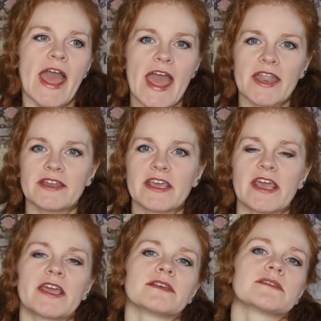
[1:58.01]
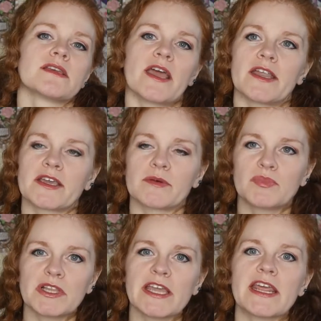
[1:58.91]
endings, and
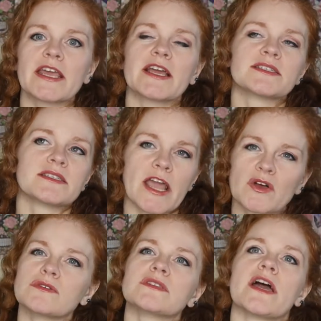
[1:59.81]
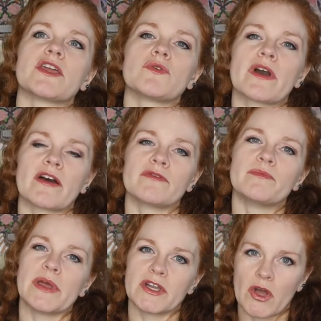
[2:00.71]
completing cycles that you have
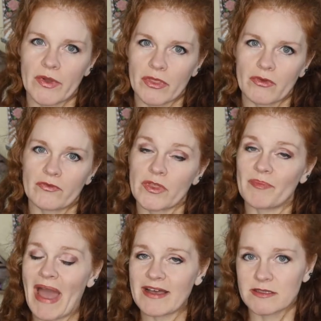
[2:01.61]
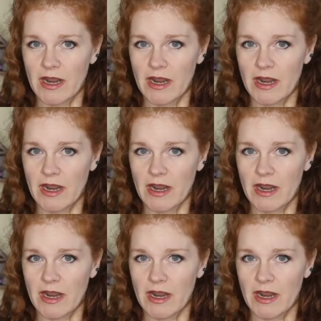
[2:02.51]
been going through for the past